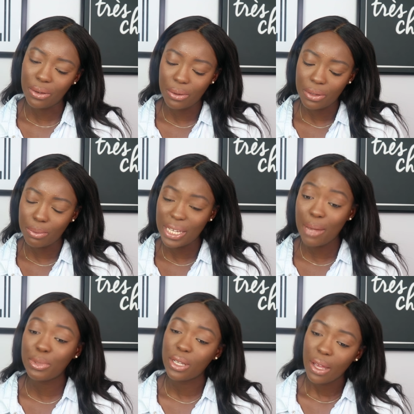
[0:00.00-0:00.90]
You know,
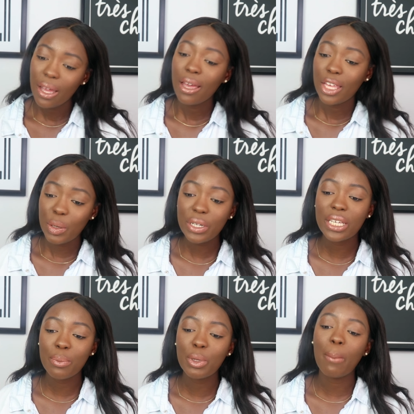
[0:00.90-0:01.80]
sometimes you want
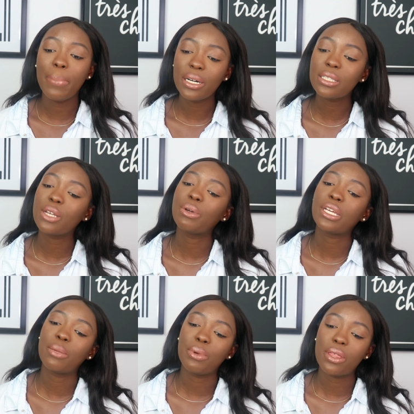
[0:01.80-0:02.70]
to keep your butt or you want
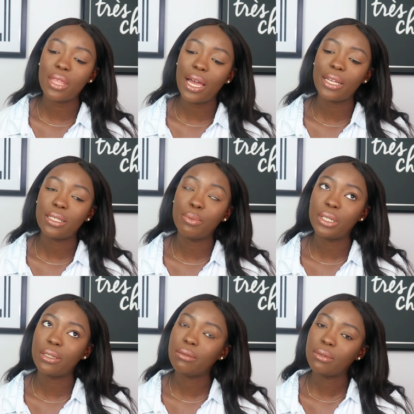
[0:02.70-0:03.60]
to keep your thighs, but